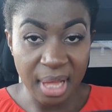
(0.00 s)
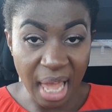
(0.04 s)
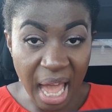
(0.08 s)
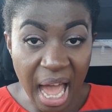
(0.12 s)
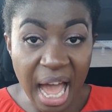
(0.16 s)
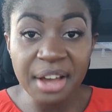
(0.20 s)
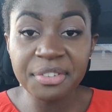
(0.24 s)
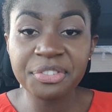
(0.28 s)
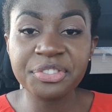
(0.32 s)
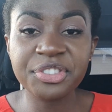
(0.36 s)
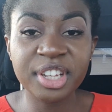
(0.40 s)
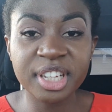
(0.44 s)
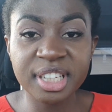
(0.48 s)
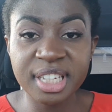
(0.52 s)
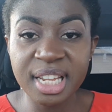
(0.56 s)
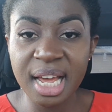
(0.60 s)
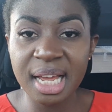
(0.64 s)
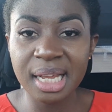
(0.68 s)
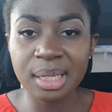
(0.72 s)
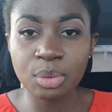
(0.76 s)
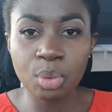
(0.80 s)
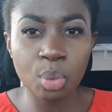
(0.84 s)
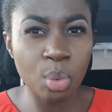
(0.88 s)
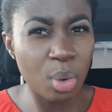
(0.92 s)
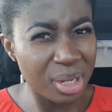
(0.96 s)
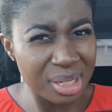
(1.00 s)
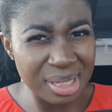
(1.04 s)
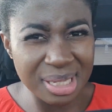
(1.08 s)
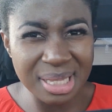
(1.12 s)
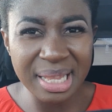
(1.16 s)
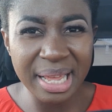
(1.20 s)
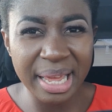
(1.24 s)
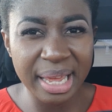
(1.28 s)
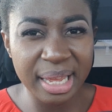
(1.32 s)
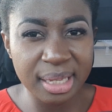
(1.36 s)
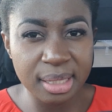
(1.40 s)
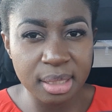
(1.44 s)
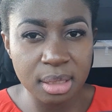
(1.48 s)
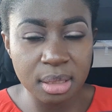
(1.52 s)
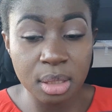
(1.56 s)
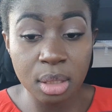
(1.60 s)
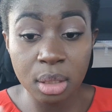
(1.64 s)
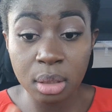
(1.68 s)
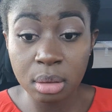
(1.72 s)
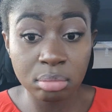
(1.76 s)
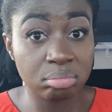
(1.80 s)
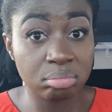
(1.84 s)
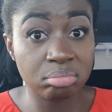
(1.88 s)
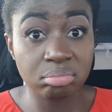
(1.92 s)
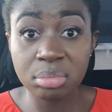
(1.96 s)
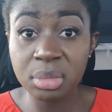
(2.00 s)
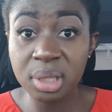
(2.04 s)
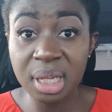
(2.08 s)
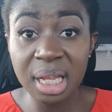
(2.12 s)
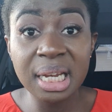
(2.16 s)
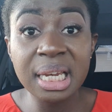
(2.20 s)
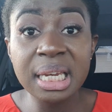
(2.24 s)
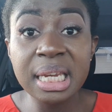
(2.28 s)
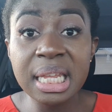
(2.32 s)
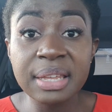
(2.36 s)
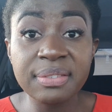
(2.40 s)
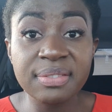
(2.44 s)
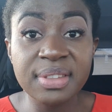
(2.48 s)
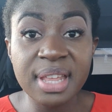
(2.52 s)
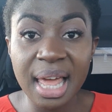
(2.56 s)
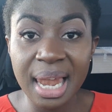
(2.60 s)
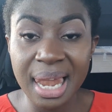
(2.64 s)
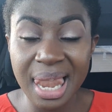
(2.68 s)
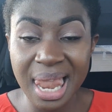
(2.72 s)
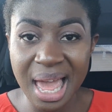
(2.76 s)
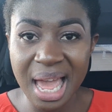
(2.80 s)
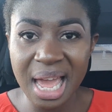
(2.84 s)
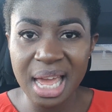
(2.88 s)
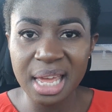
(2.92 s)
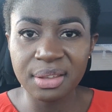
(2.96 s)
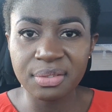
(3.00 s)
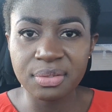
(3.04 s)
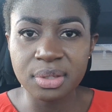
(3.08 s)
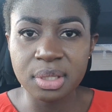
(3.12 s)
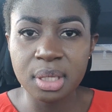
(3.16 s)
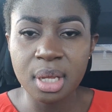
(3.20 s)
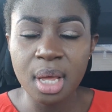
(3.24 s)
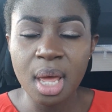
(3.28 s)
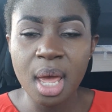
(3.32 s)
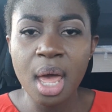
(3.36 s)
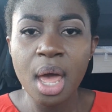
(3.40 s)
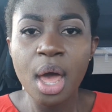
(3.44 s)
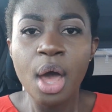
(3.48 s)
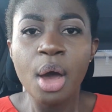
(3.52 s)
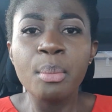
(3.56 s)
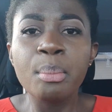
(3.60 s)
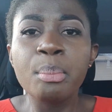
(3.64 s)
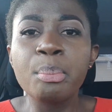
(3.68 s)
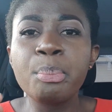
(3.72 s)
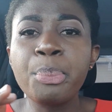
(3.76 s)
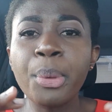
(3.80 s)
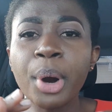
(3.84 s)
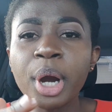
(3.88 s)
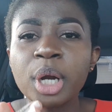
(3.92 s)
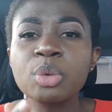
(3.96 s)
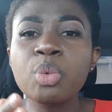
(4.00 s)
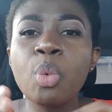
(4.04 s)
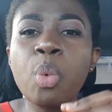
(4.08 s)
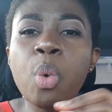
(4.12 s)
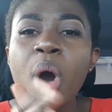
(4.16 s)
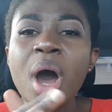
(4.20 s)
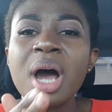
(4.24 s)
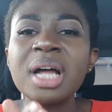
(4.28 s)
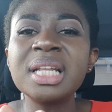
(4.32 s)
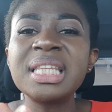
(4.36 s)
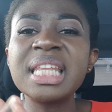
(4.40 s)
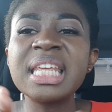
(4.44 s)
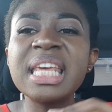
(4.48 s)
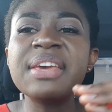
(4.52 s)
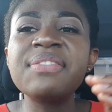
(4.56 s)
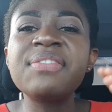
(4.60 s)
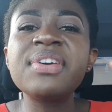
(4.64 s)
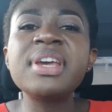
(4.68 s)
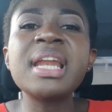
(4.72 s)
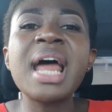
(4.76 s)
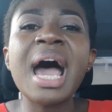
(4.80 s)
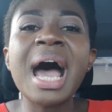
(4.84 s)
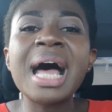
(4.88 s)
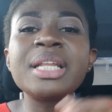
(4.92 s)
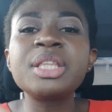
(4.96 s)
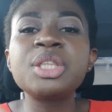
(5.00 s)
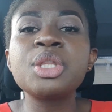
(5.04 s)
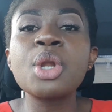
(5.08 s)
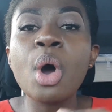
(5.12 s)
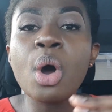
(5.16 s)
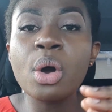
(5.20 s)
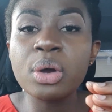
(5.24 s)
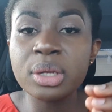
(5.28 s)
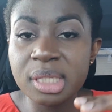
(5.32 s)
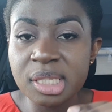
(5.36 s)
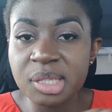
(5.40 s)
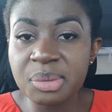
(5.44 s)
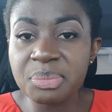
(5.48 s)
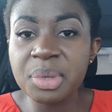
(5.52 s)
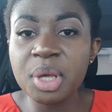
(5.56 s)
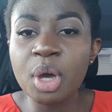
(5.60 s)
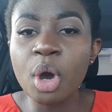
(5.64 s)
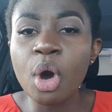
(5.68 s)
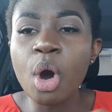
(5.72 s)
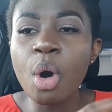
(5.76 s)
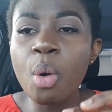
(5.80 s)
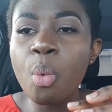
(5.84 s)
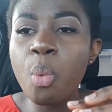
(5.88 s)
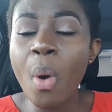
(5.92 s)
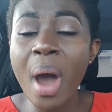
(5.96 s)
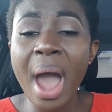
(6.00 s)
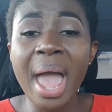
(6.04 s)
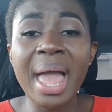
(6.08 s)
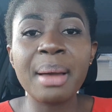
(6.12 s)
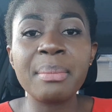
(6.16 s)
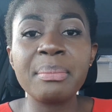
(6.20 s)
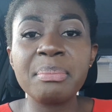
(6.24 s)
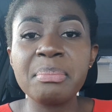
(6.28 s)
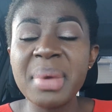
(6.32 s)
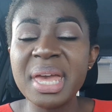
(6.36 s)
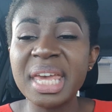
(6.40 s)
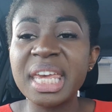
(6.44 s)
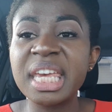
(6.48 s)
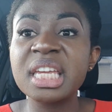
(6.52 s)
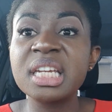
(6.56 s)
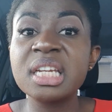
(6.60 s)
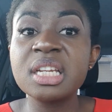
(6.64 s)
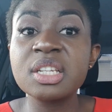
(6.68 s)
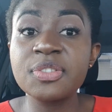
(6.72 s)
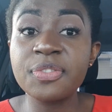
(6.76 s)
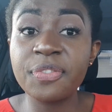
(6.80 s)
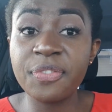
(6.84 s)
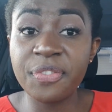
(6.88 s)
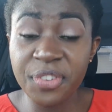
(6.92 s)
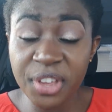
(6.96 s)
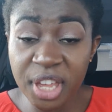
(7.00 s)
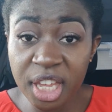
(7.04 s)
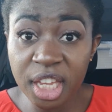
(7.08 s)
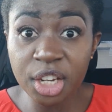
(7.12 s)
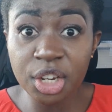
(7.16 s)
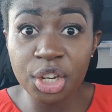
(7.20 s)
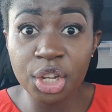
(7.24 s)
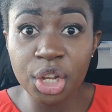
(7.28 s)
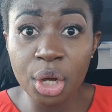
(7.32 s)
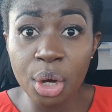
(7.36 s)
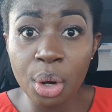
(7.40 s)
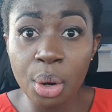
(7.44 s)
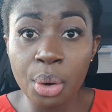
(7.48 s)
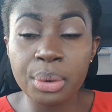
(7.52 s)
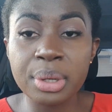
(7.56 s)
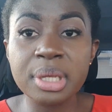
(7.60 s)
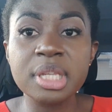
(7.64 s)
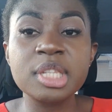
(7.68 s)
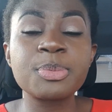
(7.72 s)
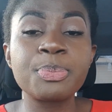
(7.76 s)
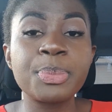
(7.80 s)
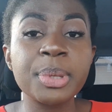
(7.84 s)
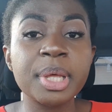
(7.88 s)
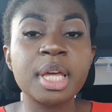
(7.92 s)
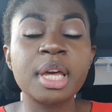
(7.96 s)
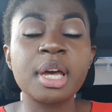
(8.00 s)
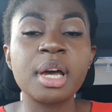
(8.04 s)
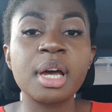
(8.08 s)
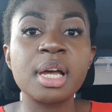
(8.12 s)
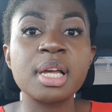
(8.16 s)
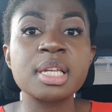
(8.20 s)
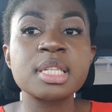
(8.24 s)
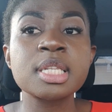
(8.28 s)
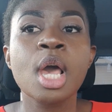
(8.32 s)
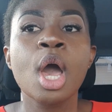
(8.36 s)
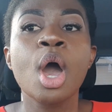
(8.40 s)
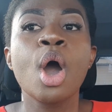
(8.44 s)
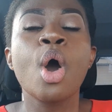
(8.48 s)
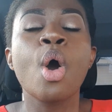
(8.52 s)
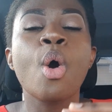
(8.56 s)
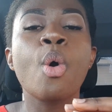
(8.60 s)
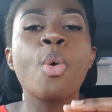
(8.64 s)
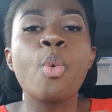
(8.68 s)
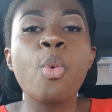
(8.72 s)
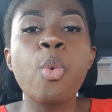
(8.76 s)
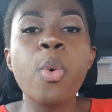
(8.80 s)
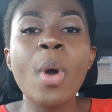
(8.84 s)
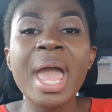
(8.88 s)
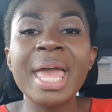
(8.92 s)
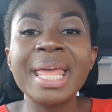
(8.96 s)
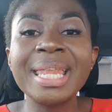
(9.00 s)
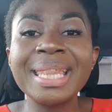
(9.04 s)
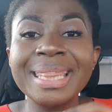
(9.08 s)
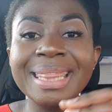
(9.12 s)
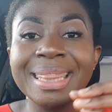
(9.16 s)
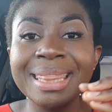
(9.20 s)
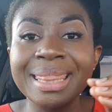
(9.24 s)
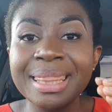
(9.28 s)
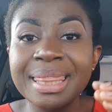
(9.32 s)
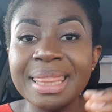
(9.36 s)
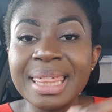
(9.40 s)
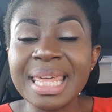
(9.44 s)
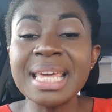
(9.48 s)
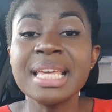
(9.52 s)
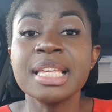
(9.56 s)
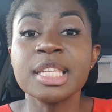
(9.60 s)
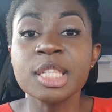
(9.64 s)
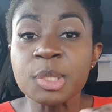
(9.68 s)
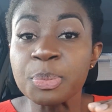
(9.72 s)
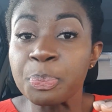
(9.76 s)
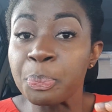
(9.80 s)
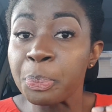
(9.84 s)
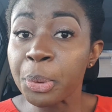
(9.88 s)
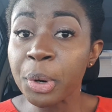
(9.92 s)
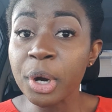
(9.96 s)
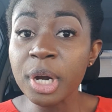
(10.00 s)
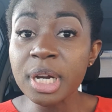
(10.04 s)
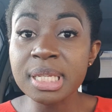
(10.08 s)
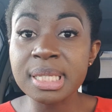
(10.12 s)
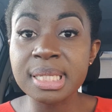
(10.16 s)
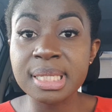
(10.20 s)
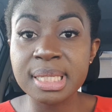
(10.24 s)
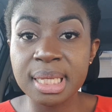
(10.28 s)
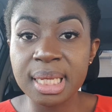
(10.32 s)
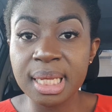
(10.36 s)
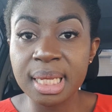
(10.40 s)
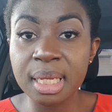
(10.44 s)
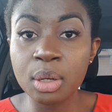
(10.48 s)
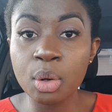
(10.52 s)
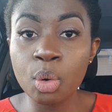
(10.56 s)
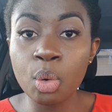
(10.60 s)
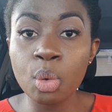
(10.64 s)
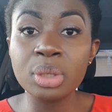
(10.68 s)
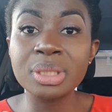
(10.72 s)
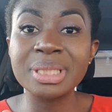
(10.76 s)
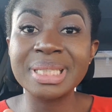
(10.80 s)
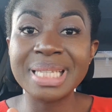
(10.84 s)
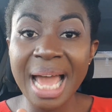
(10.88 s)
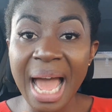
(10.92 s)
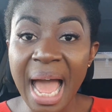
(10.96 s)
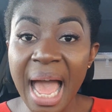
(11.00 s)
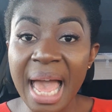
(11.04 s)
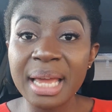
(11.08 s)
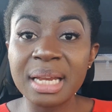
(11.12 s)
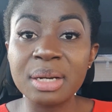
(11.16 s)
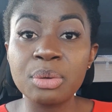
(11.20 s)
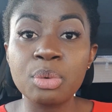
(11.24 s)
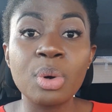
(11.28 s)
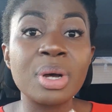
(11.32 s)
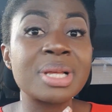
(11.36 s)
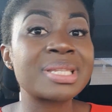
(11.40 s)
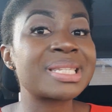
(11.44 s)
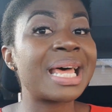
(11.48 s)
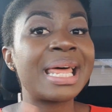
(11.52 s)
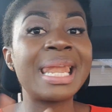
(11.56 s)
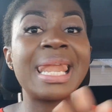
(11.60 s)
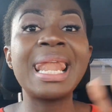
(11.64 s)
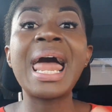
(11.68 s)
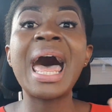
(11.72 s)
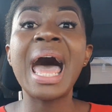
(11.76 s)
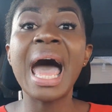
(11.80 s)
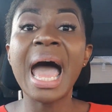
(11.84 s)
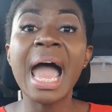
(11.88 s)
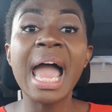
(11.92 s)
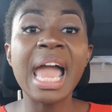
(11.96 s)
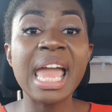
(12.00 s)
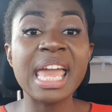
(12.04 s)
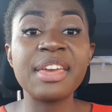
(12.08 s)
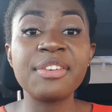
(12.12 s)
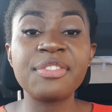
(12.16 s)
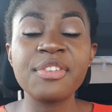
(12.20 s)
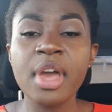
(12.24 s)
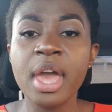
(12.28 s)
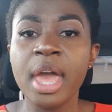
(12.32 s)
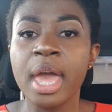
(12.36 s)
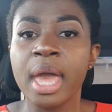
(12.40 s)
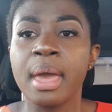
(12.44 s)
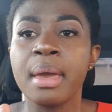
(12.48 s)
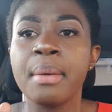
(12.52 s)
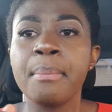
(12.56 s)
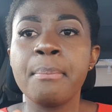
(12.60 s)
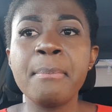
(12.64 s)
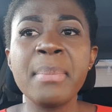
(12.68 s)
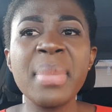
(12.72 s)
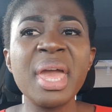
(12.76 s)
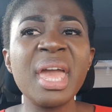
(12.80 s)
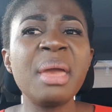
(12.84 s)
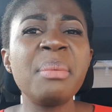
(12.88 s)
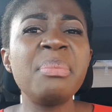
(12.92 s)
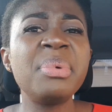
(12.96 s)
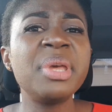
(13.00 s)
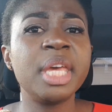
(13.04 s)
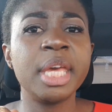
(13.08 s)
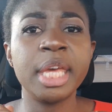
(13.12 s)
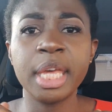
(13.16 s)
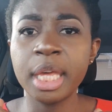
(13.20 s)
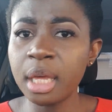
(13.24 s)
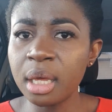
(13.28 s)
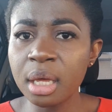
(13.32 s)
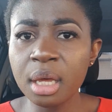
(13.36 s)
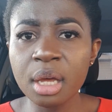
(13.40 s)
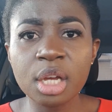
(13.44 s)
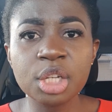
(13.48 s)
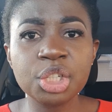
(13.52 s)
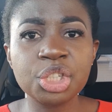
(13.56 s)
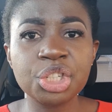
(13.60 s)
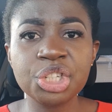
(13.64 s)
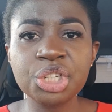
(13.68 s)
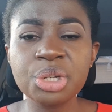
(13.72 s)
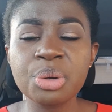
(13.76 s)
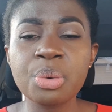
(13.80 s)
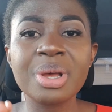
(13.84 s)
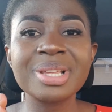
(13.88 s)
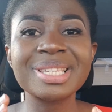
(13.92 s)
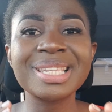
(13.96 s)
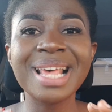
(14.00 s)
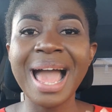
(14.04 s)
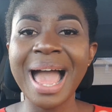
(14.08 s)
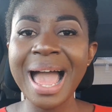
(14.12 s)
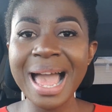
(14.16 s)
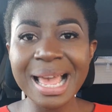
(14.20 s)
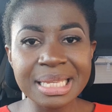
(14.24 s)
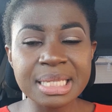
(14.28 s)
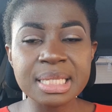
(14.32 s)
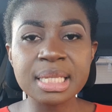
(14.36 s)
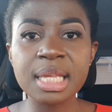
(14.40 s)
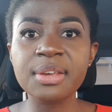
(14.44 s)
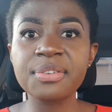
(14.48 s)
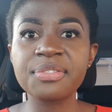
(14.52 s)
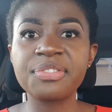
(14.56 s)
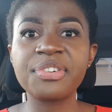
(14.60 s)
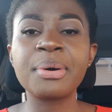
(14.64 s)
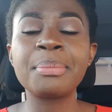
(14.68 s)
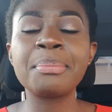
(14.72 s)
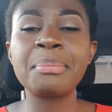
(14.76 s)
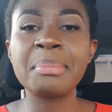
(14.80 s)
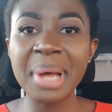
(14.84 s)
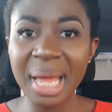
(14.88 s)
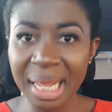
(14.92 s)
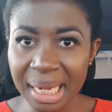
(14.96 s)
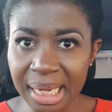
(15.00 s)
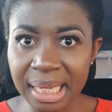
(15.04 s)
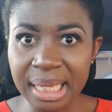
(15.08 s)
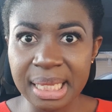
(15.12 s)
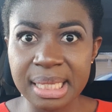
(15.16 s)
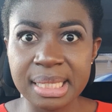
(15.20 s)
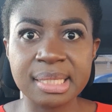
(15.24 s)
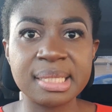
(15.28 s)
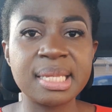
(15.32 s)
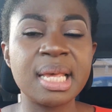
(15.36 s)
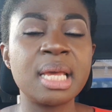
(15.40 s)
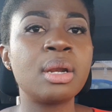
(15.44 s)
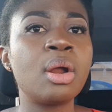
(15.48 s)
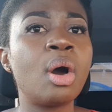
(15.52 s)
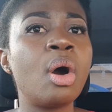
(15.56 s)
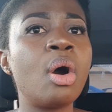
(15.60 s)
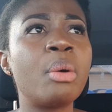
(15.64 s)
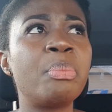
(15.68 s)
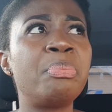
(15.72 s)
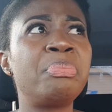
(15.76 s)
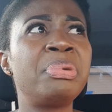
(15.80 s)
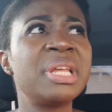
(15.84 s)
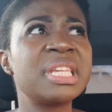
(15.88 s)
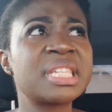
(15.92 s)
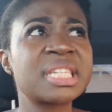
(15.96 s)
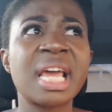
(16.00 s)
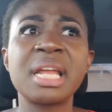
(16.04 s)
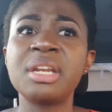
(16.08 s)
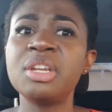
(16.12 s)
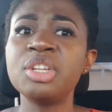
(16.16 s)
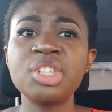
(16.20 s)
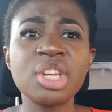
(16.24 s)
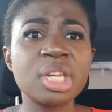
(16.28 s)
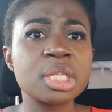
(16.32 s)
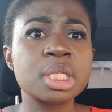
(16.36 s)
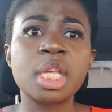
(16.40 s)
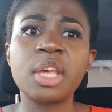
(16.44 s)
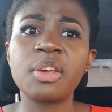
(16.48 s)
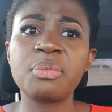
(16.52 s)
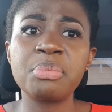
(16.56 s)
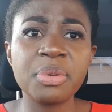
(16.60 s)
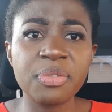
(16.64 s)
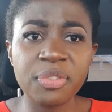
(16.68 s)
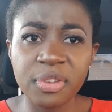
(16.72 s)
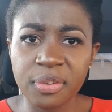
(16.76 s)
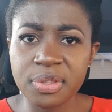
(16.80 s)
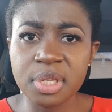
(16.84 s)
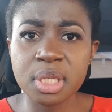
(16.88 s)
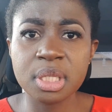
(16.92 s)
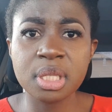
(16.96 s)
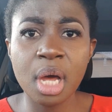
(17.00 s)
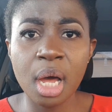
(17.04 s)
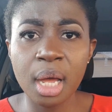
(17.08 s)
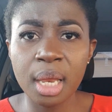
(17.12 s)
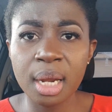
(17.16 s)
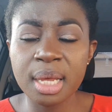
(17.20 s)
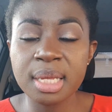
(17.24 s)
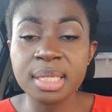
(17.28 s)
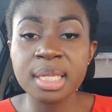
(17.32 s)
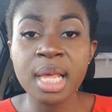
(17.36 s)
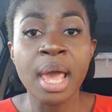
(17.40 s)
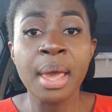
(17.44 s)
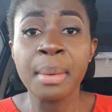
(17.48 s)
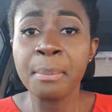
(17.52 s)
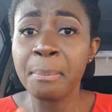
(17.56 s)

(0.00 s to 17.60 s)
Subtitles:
After that, what's next? They live their lives. But what even annoys me, or why I'm making this video, is because when this person who died was alive, maybe he or she was asking for money, saying, oh, please, can you just give me $50?